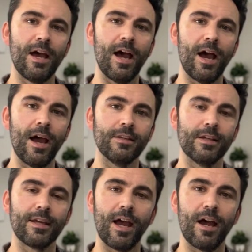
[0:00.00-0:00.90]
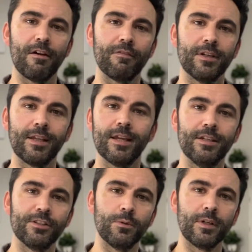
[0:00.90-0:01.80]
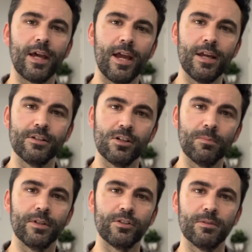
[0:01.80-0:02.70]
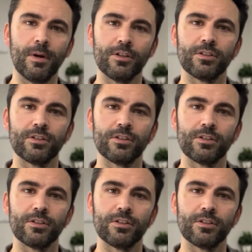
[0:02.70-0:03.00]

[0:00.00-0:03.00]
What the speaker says: and your calf and Achilles to engage a little bit too much.